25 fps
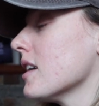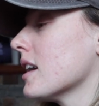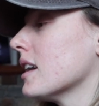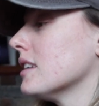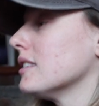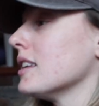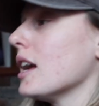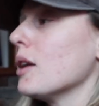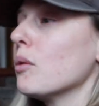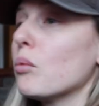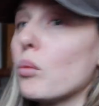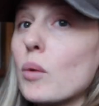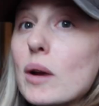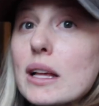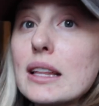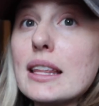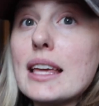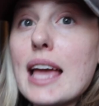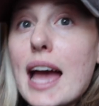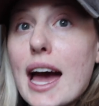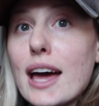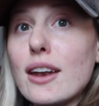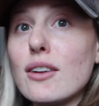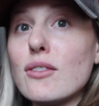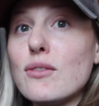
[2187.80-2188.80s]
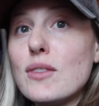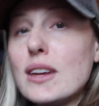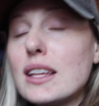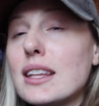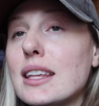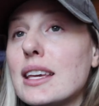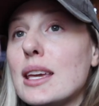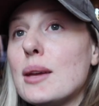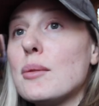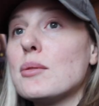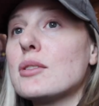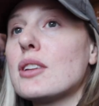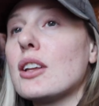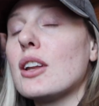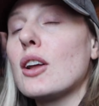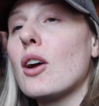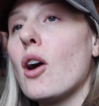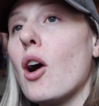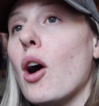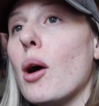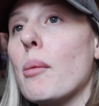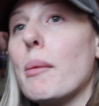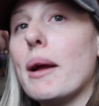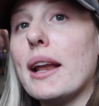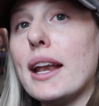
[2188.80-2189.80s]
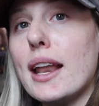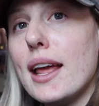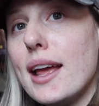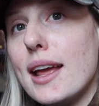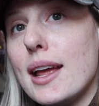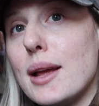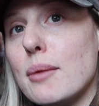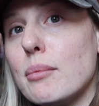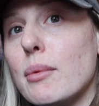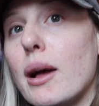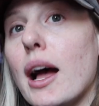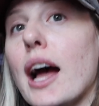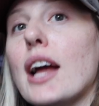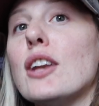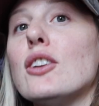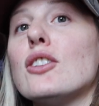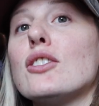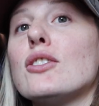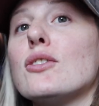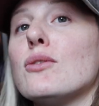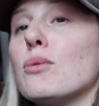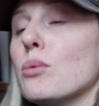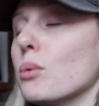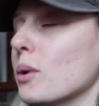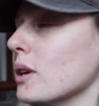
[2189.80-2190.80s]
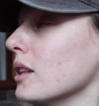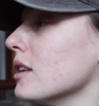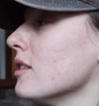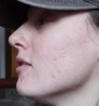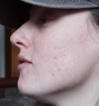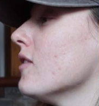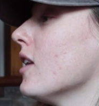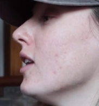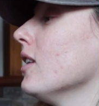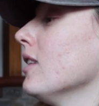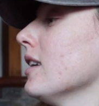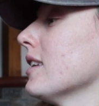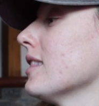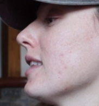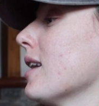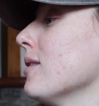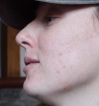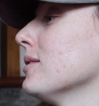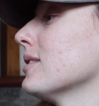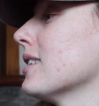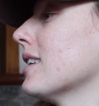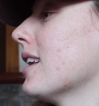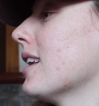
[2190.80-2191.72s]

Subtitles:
it because I really had a feeling he was gonna call my name. I just really felt like that was